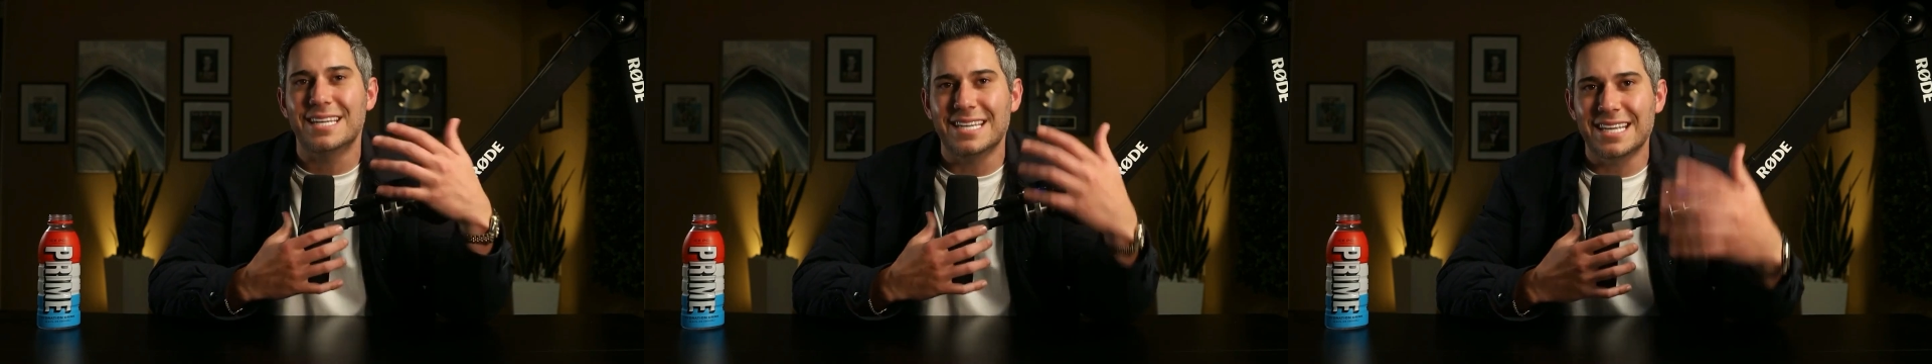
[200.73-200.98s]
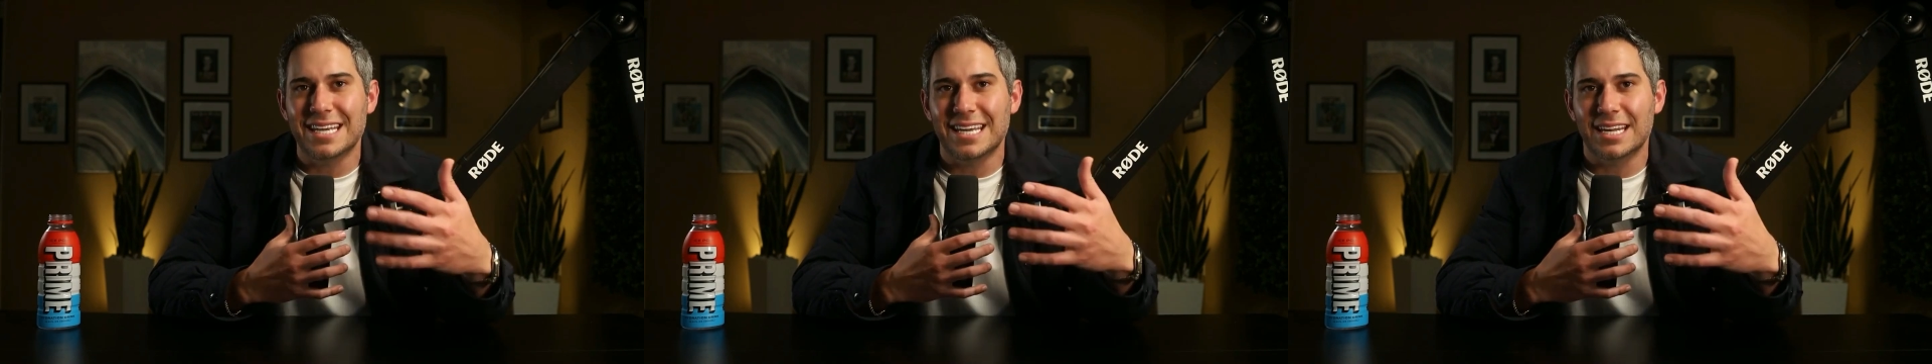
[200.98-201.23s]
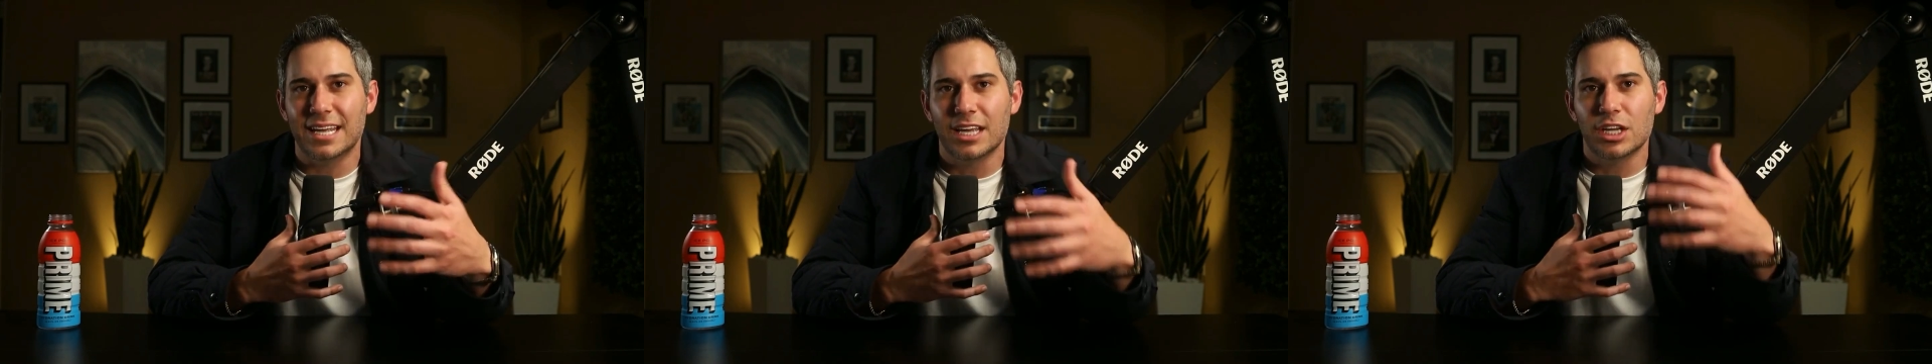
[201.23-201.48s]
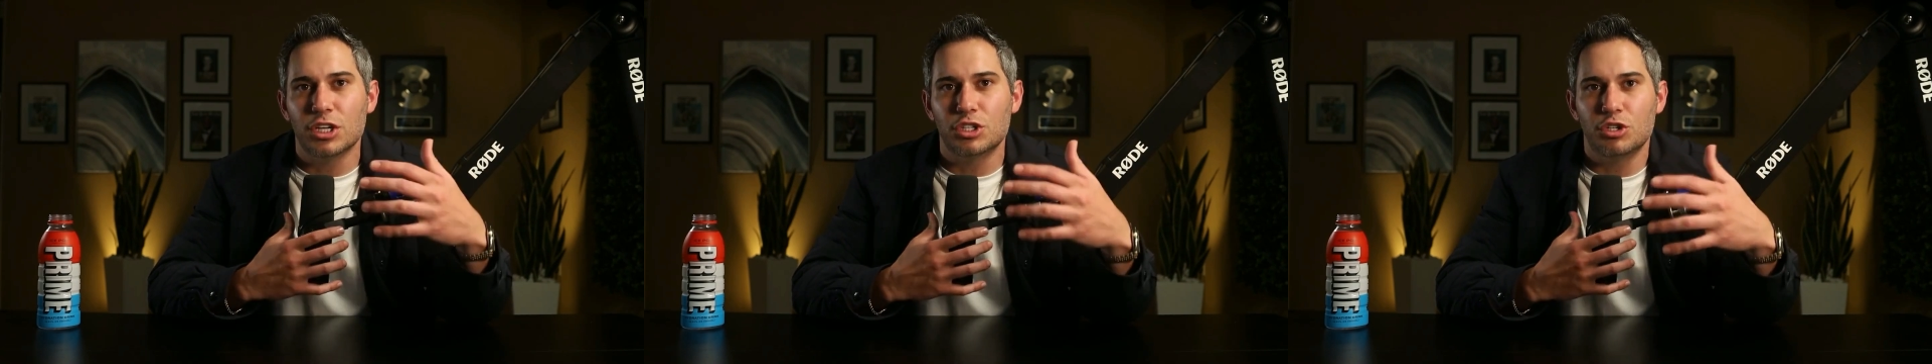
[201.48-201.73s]
need
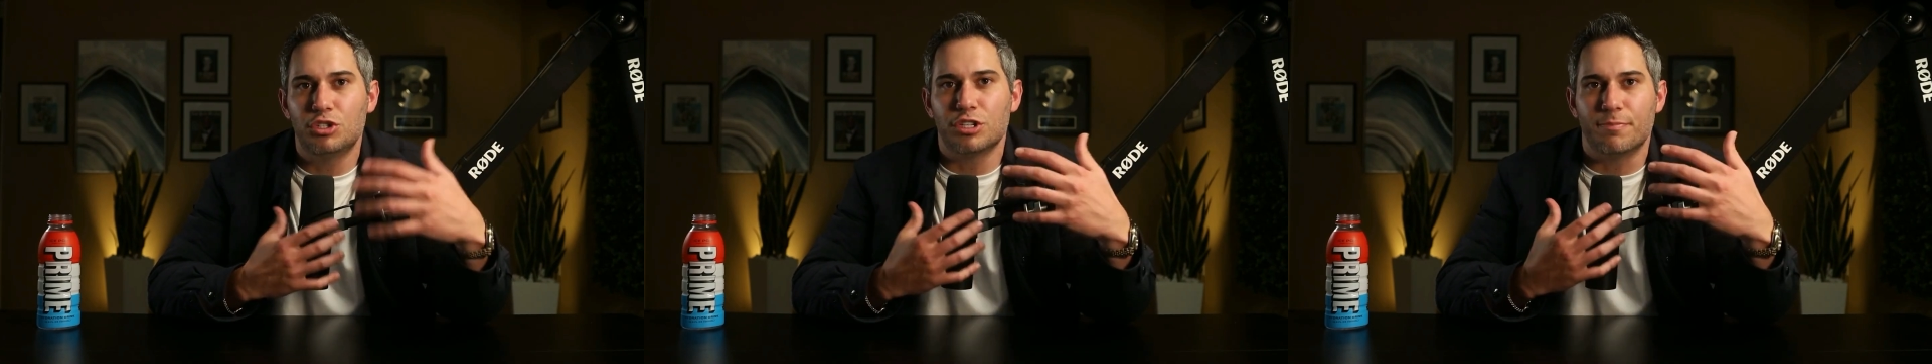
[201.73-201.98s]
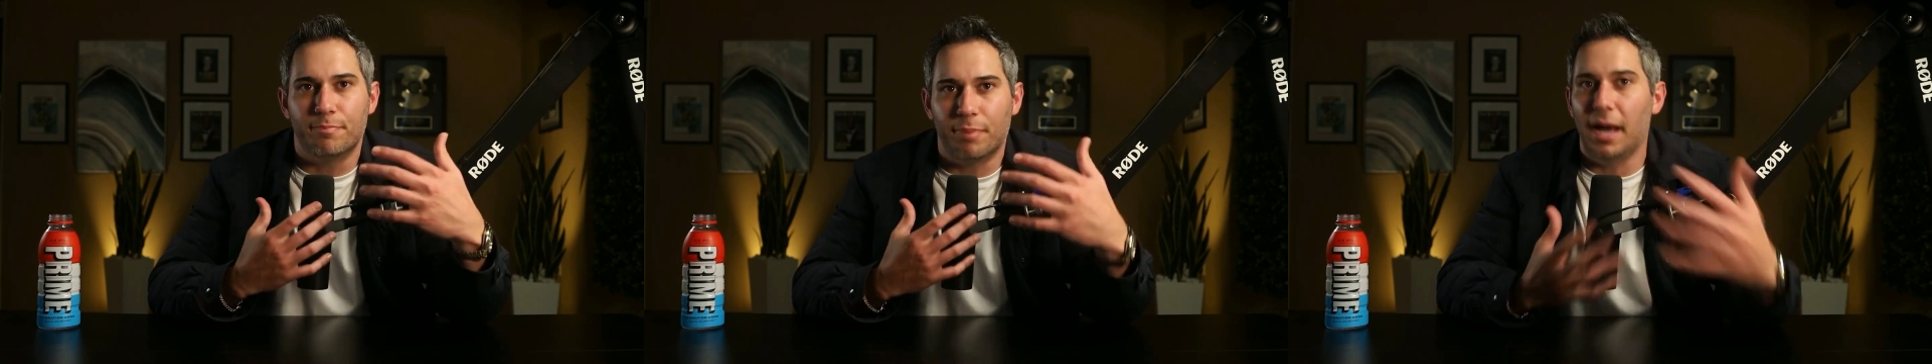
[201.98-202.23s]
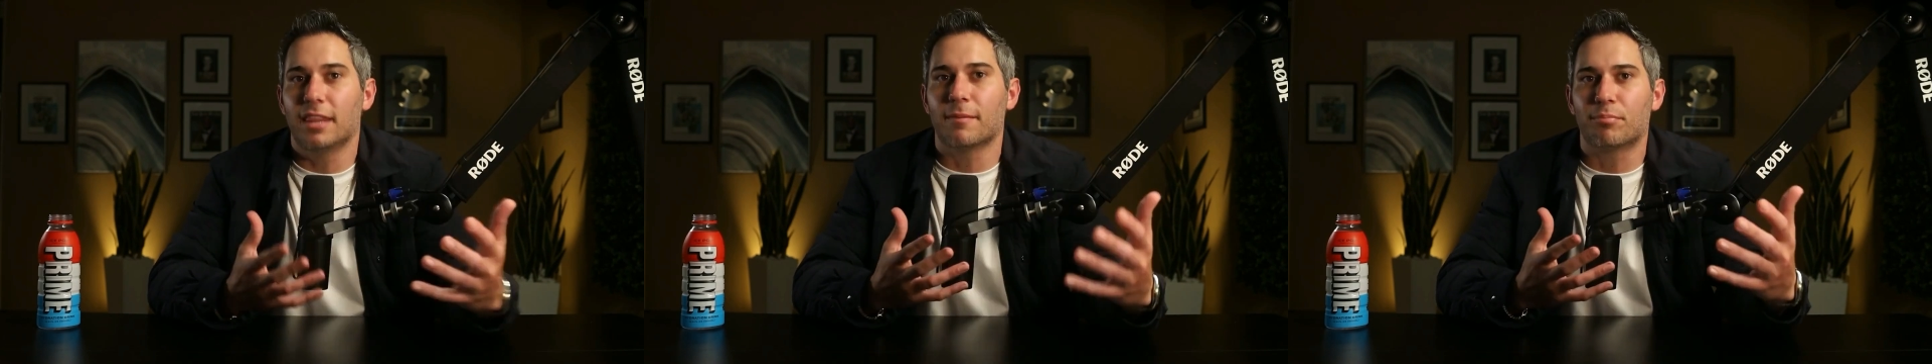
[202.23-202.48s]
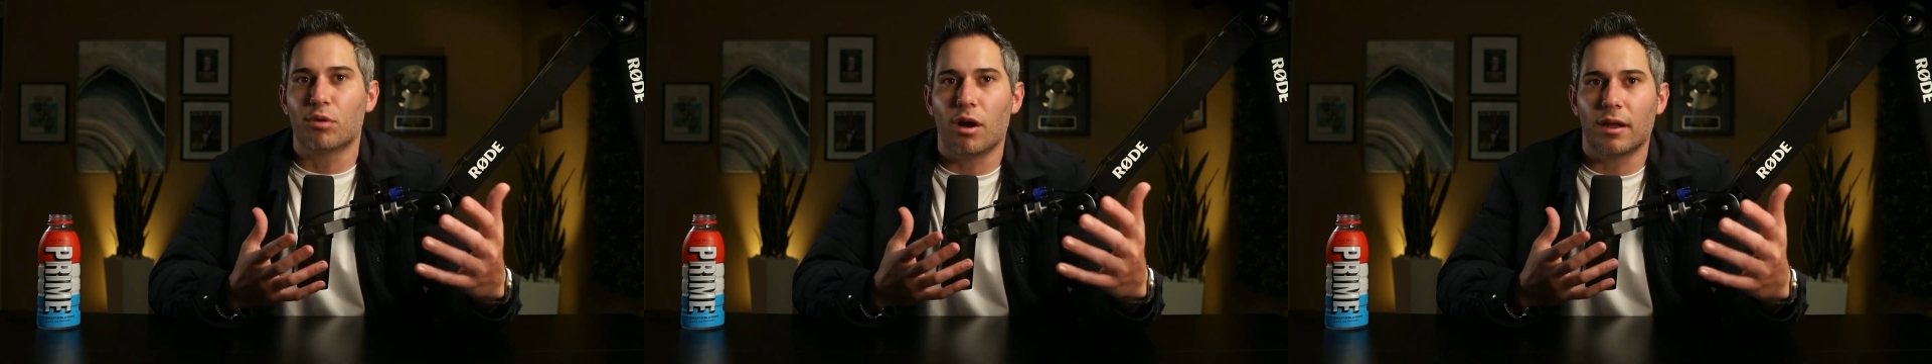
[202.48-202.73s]
to just buy the
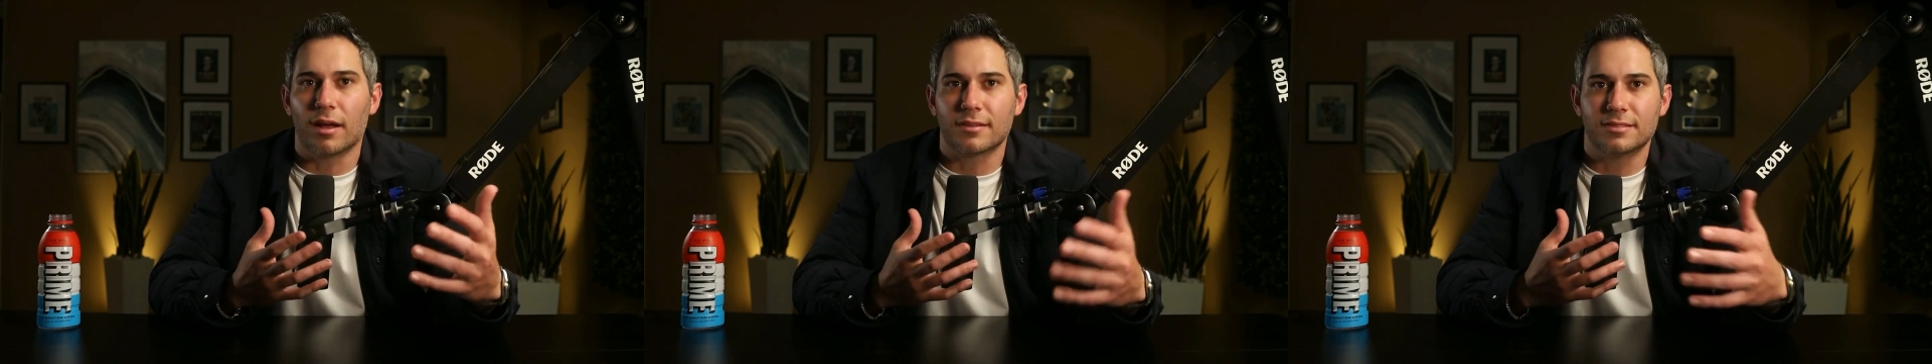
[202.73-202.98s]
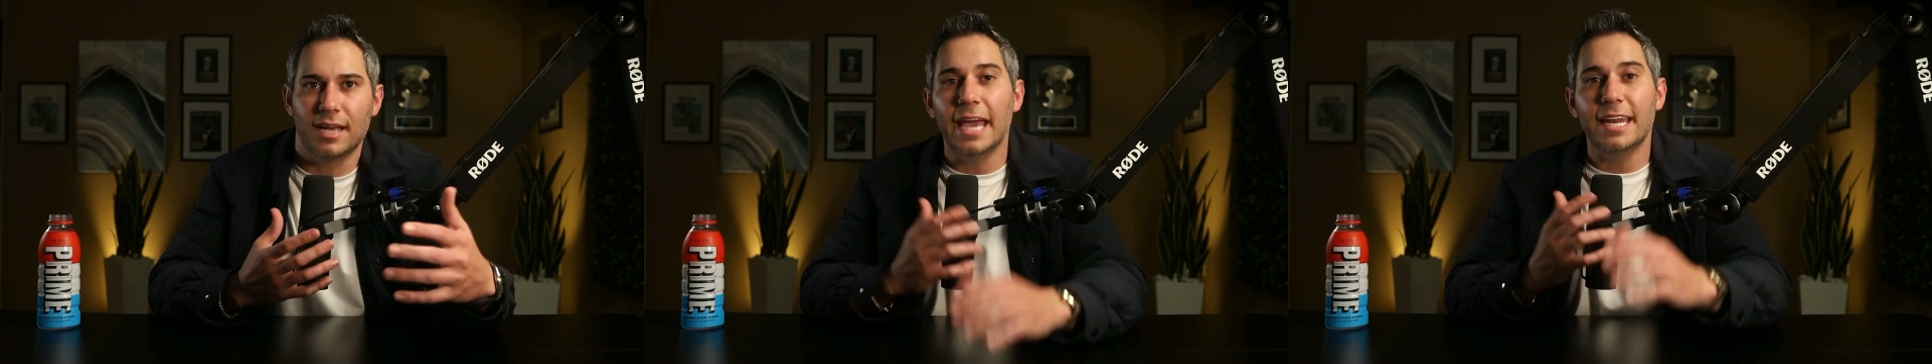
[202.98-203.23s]
product,